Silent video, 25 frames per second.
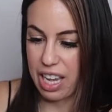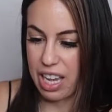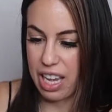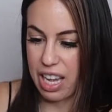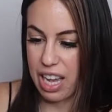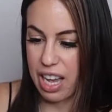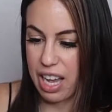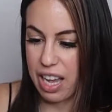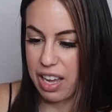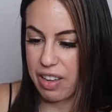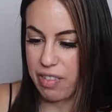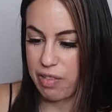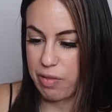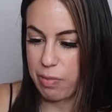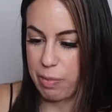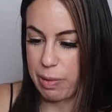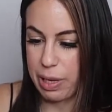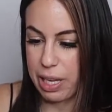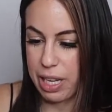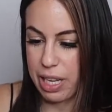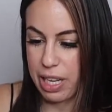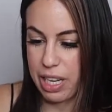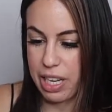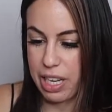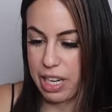I've
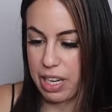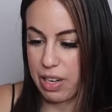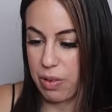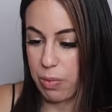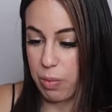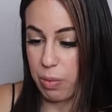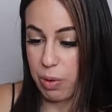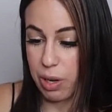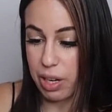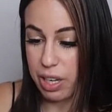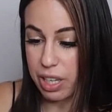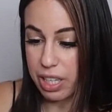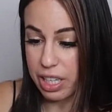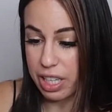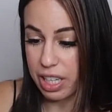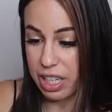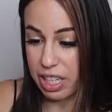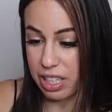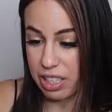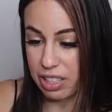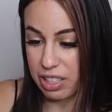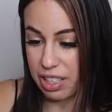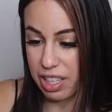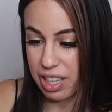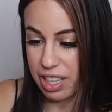been working
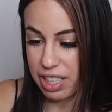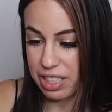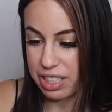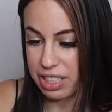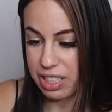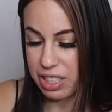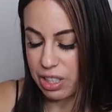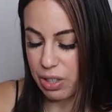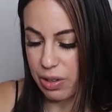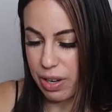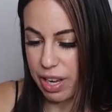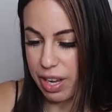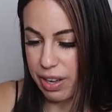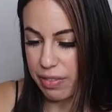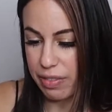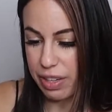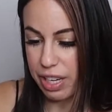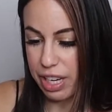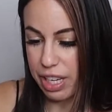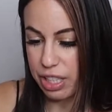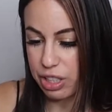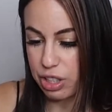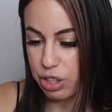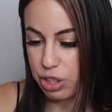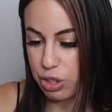a lot, so I haven't
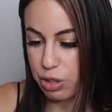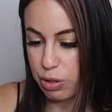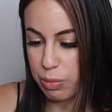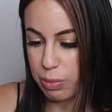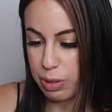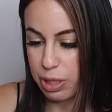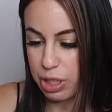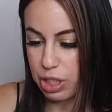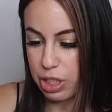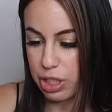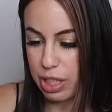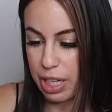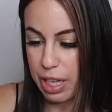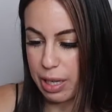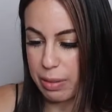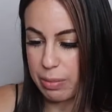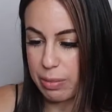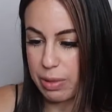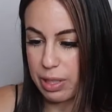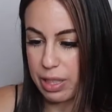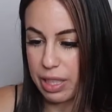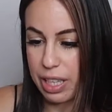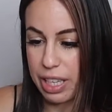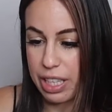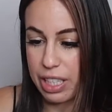had too much
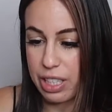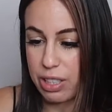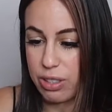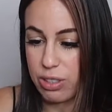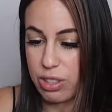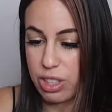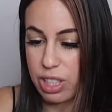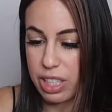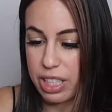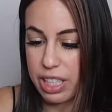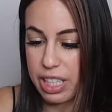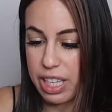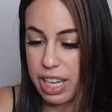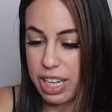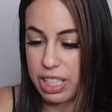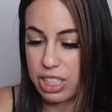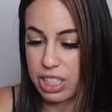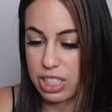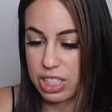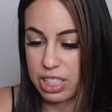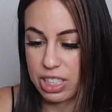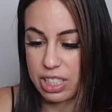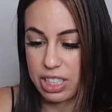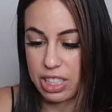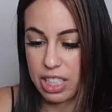time. Like usually I
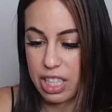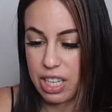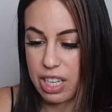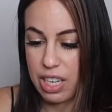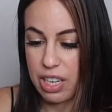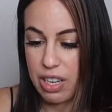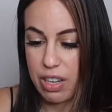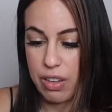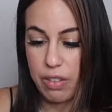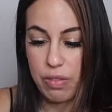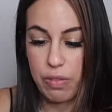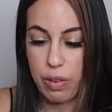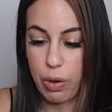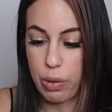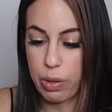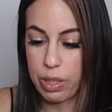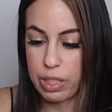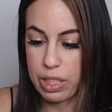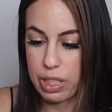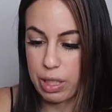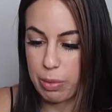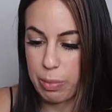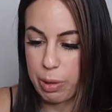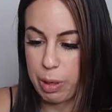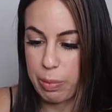just
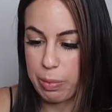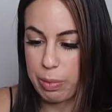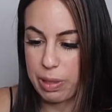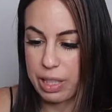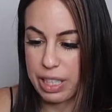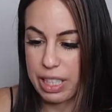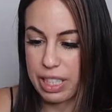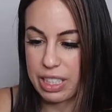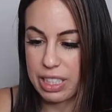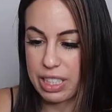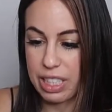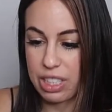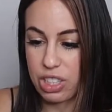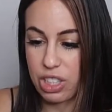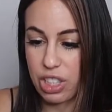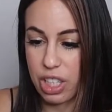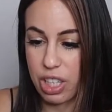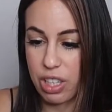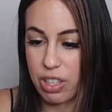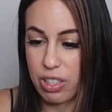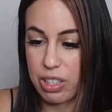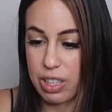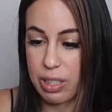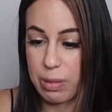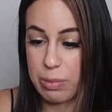focus on my plants and
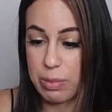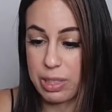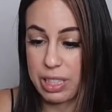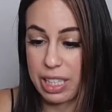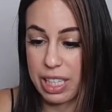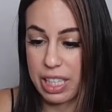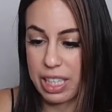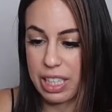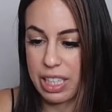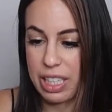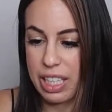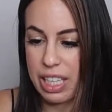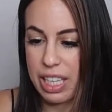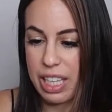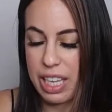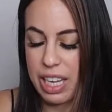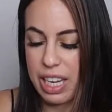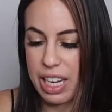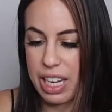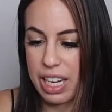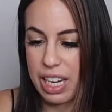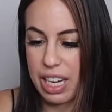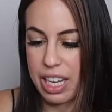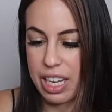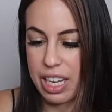check on them daily, and I